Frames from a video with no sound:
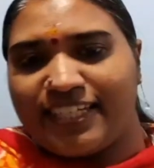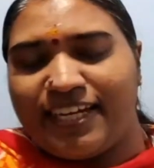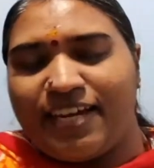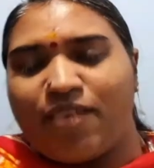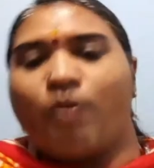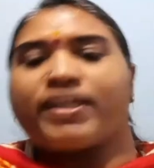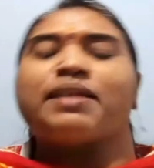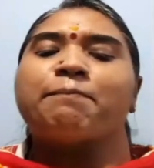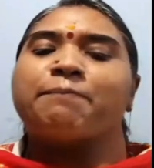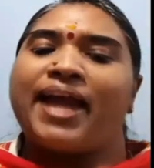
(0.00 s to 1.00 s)
what are the
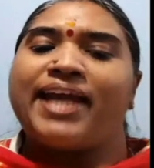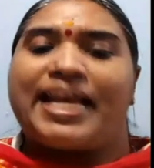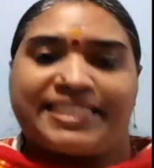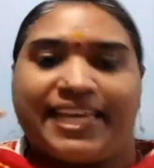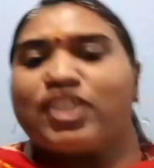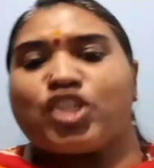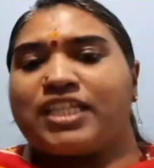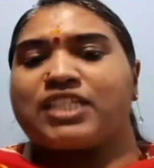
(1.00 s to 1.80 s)
main essentials for